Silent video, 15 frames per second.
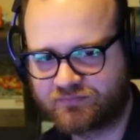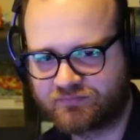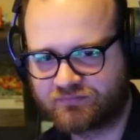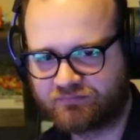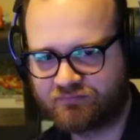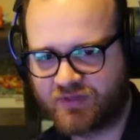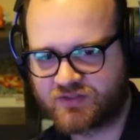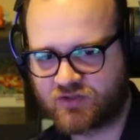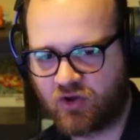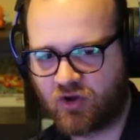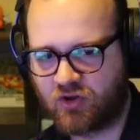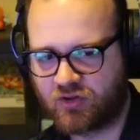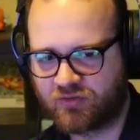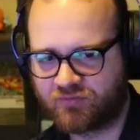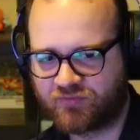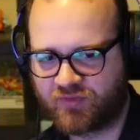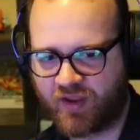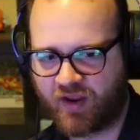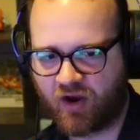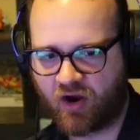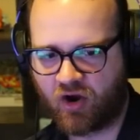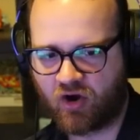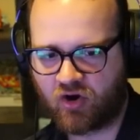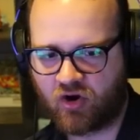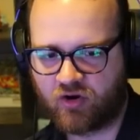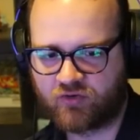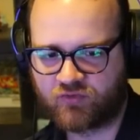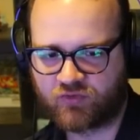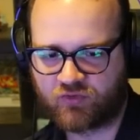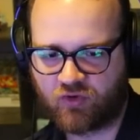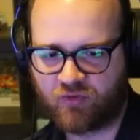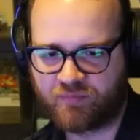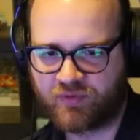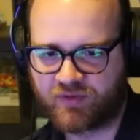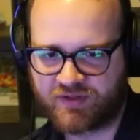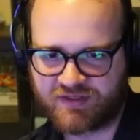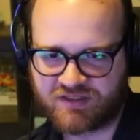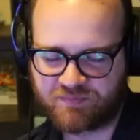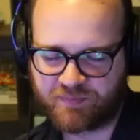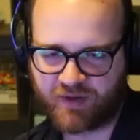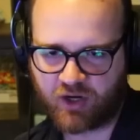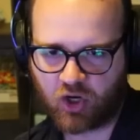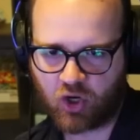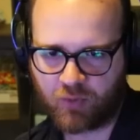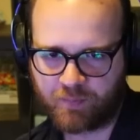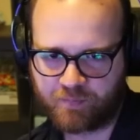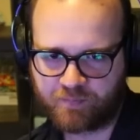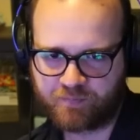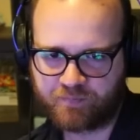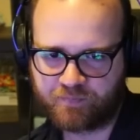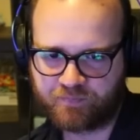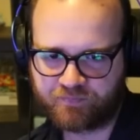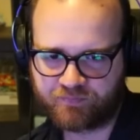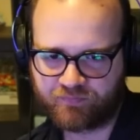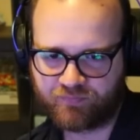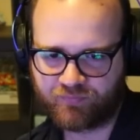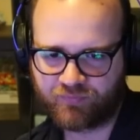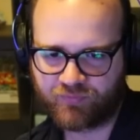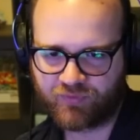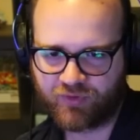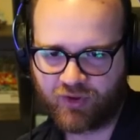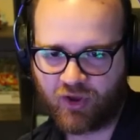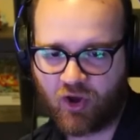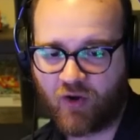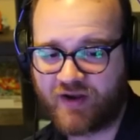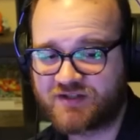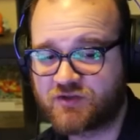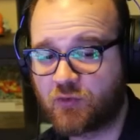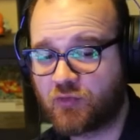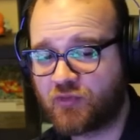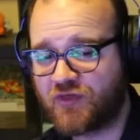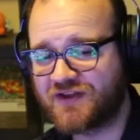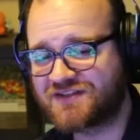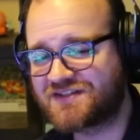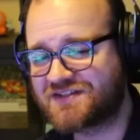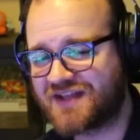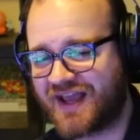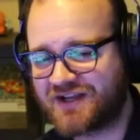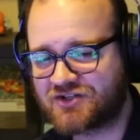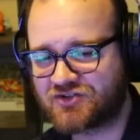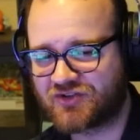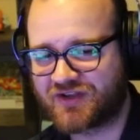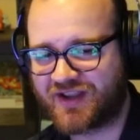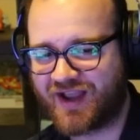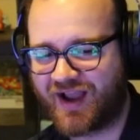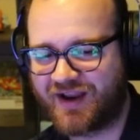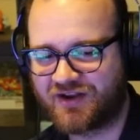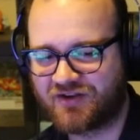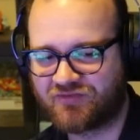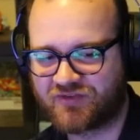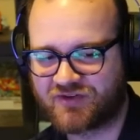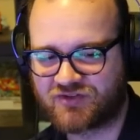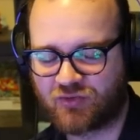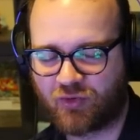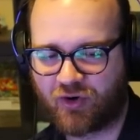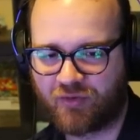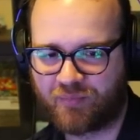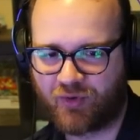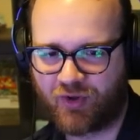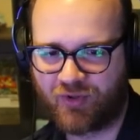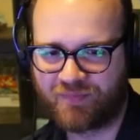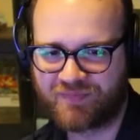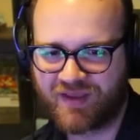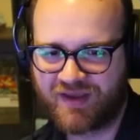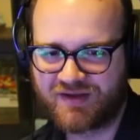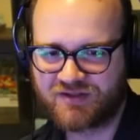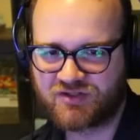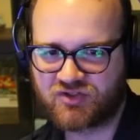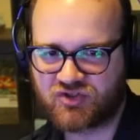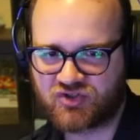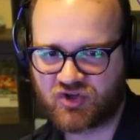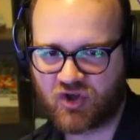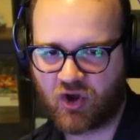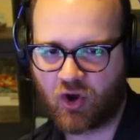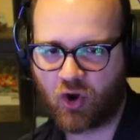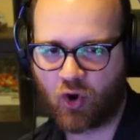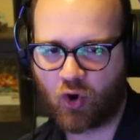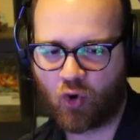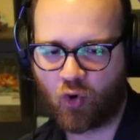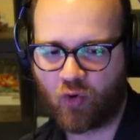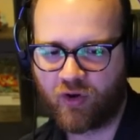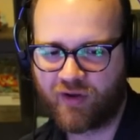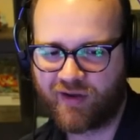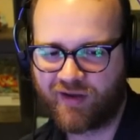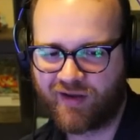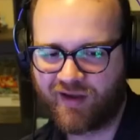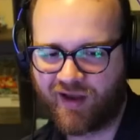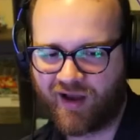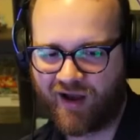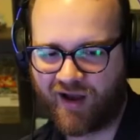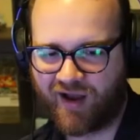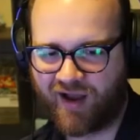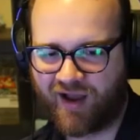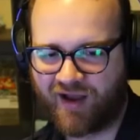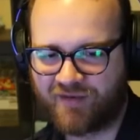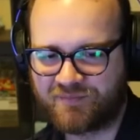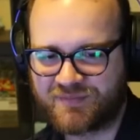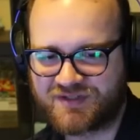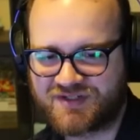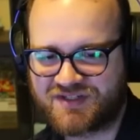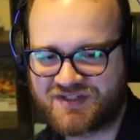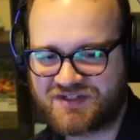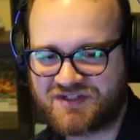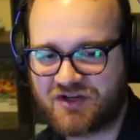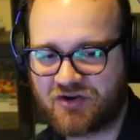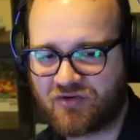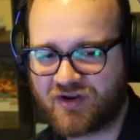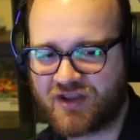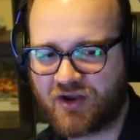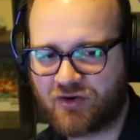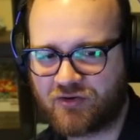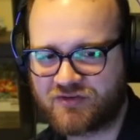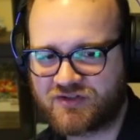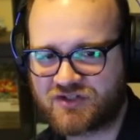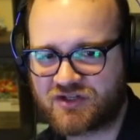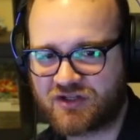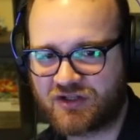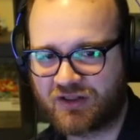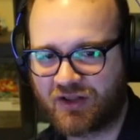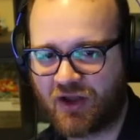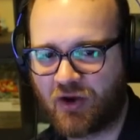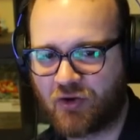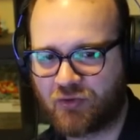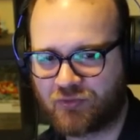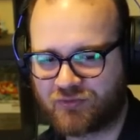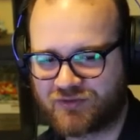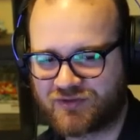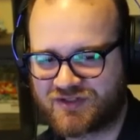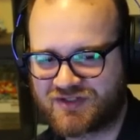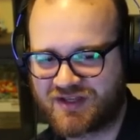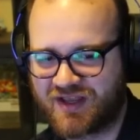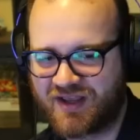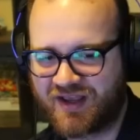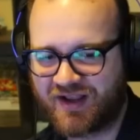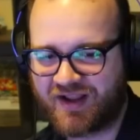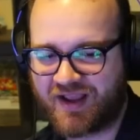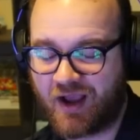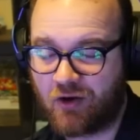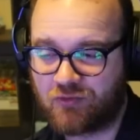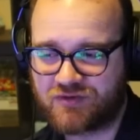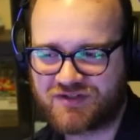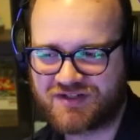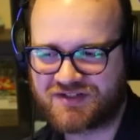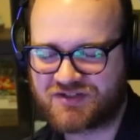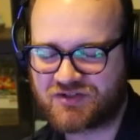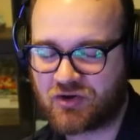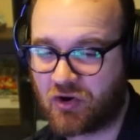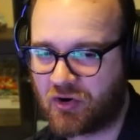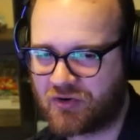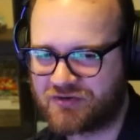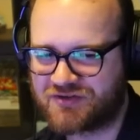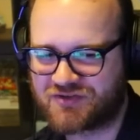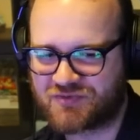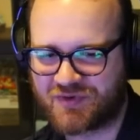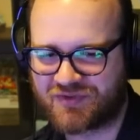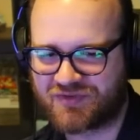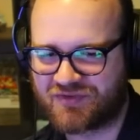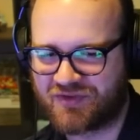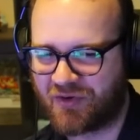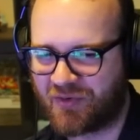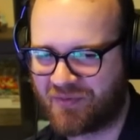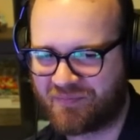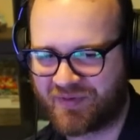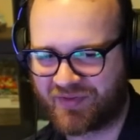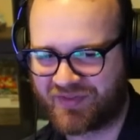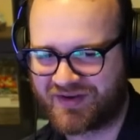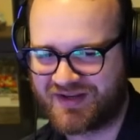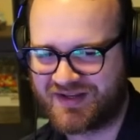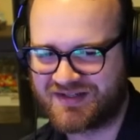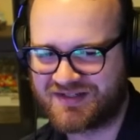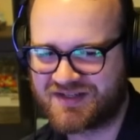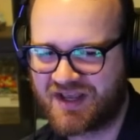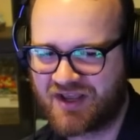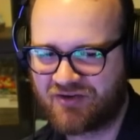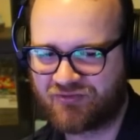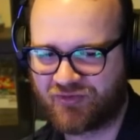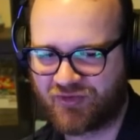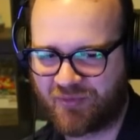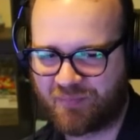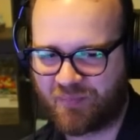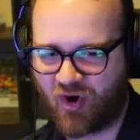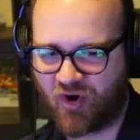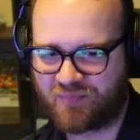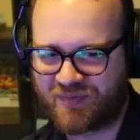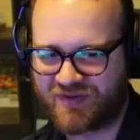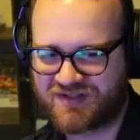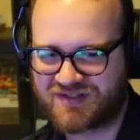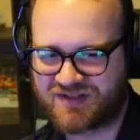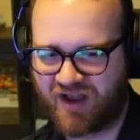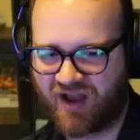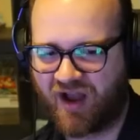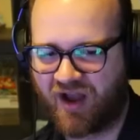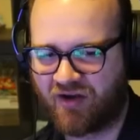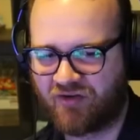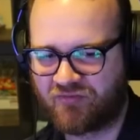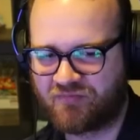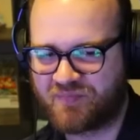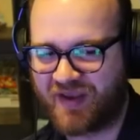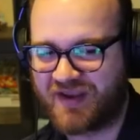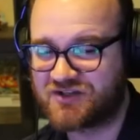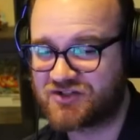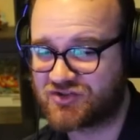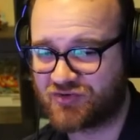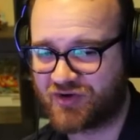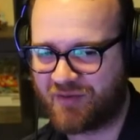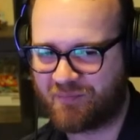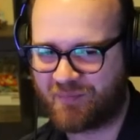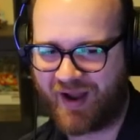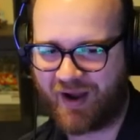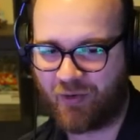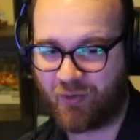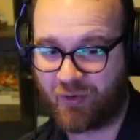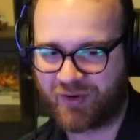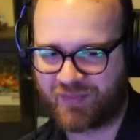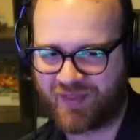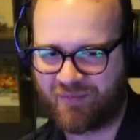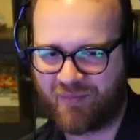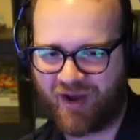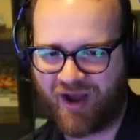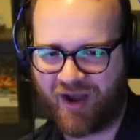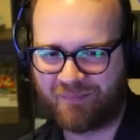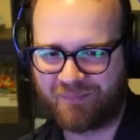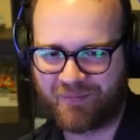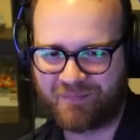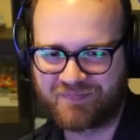Makes all of their cards with no abilities bigger. Okay, so this is actually kind of adorable. So, Mysterio's clones count as cards with no abilities for the purpose of Patriot powering them up.